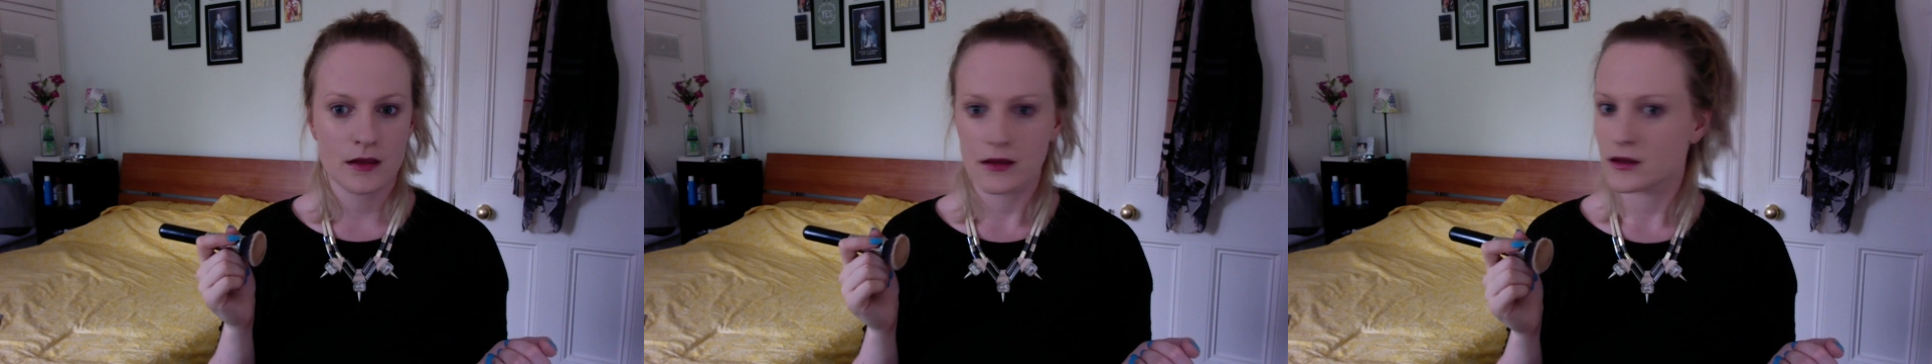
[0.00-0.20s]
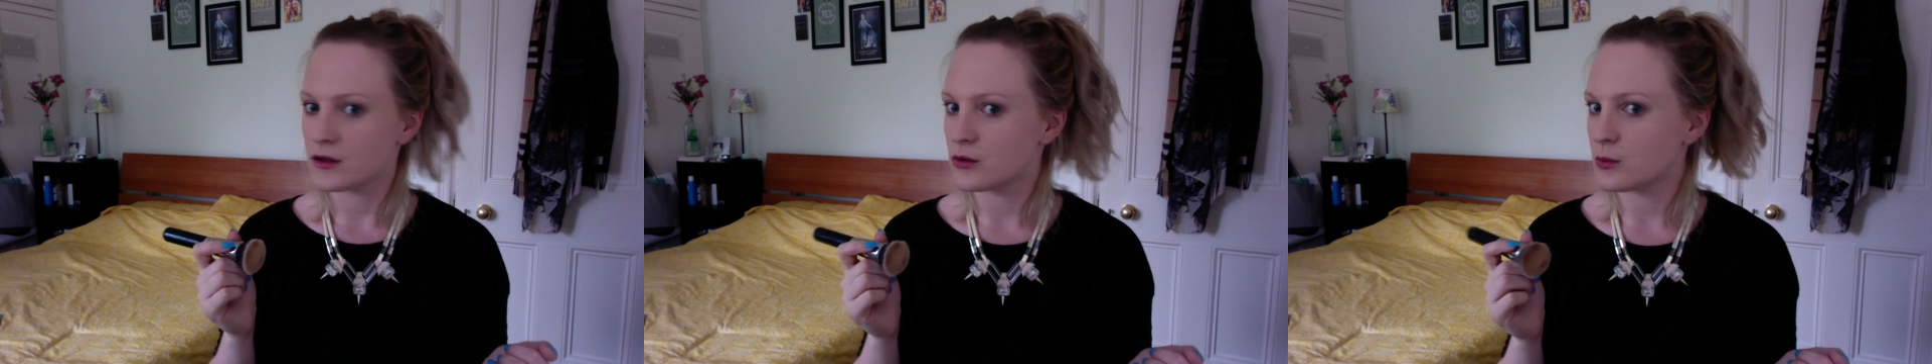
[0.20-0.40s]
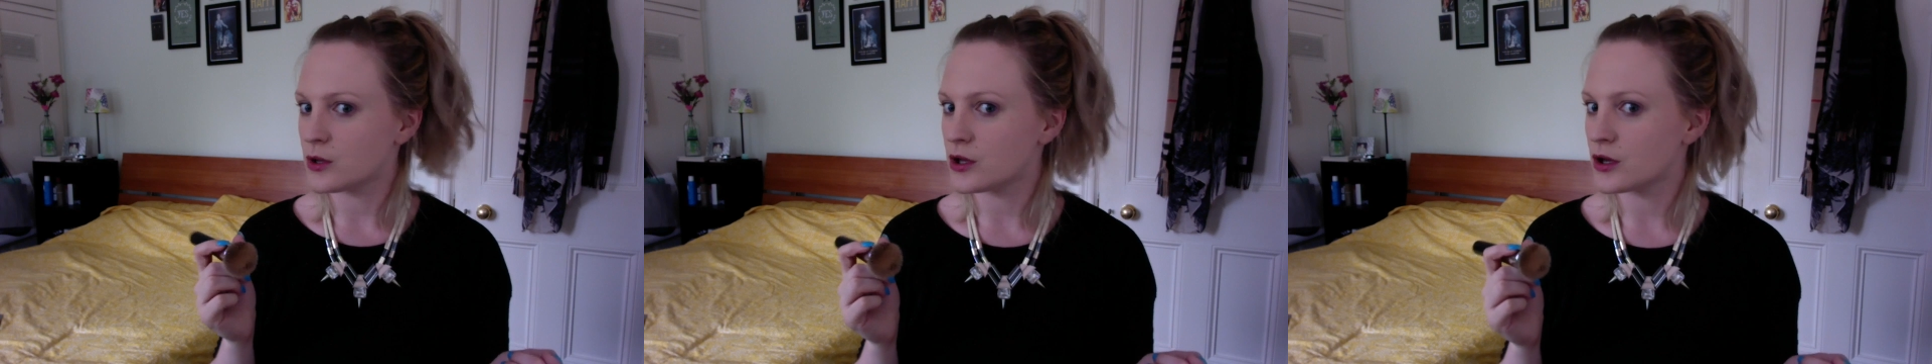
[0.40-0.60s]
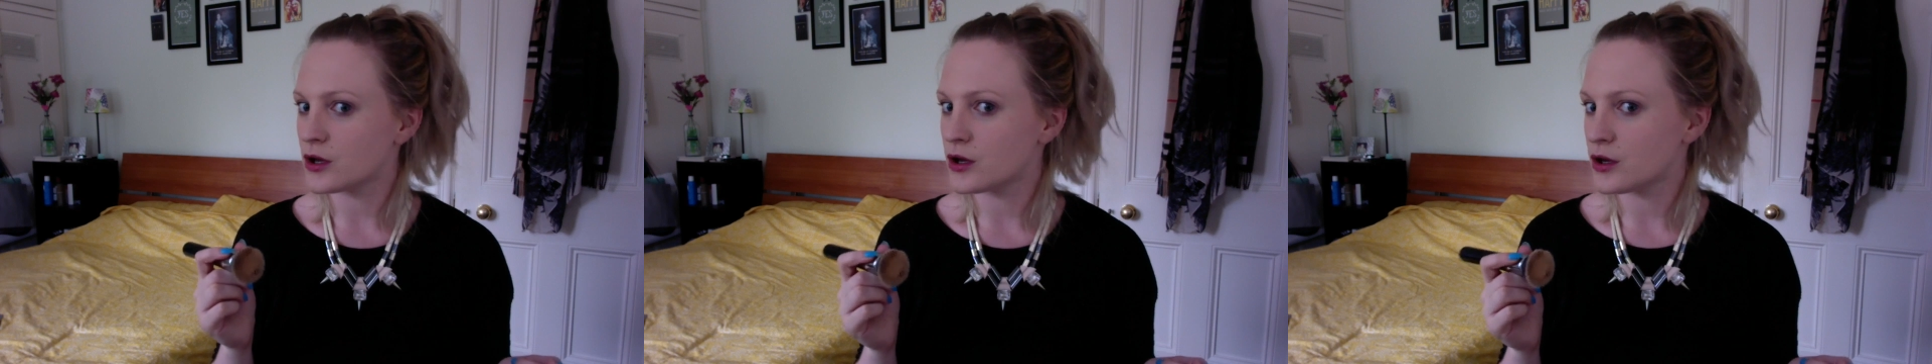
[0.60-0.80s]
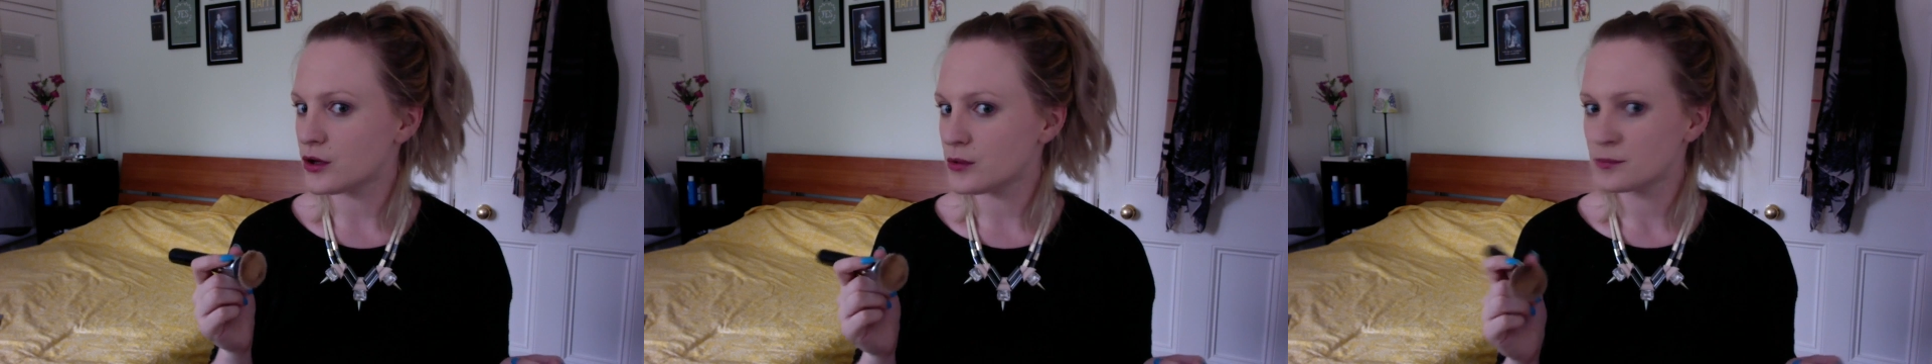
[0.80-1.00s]
There we
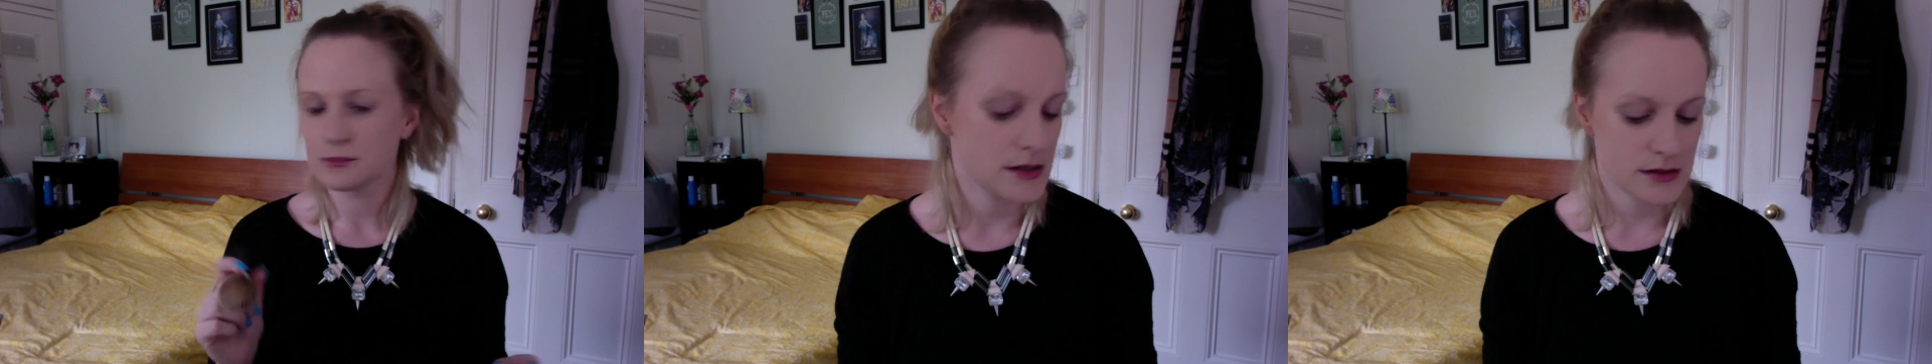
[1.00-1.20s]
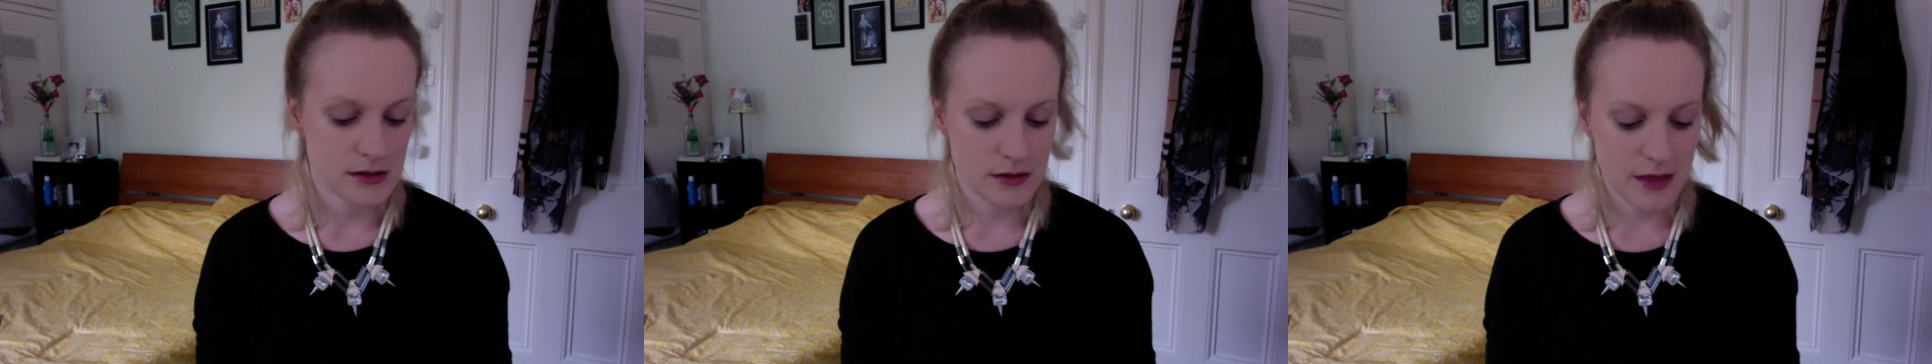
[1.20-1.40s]
go. So